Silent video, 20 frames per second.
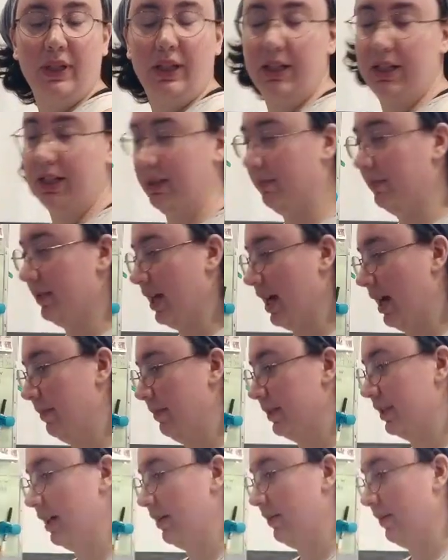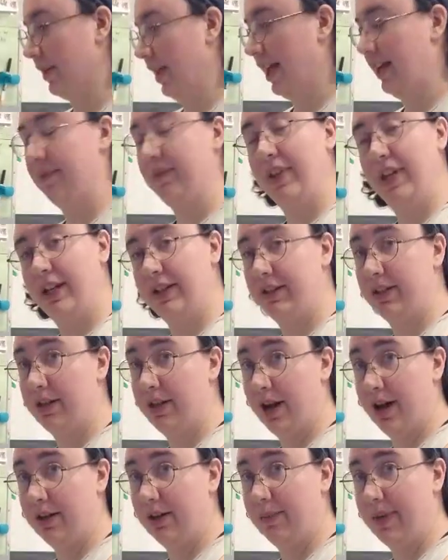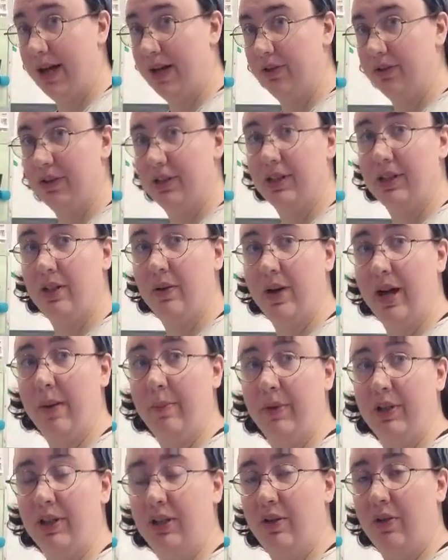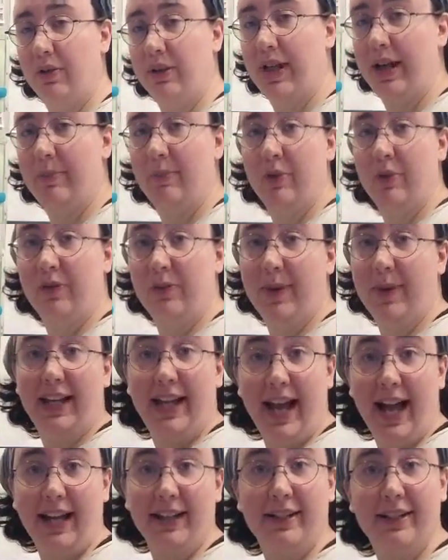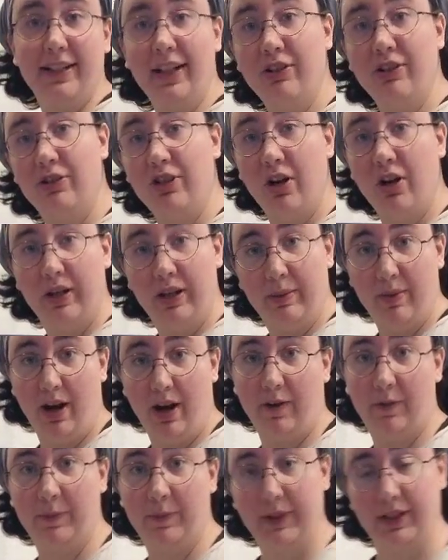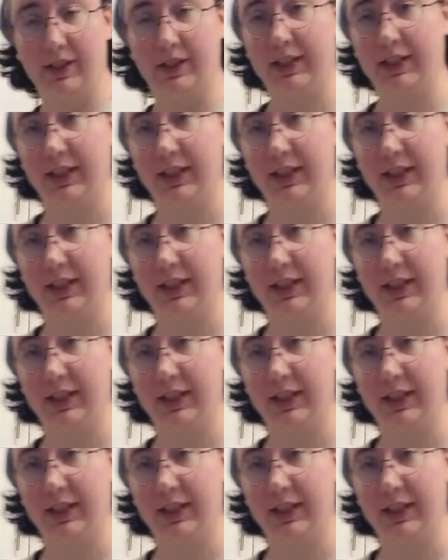Sometimes I run out of things to talk about, so I'm gonna go get one of my cats and show him off because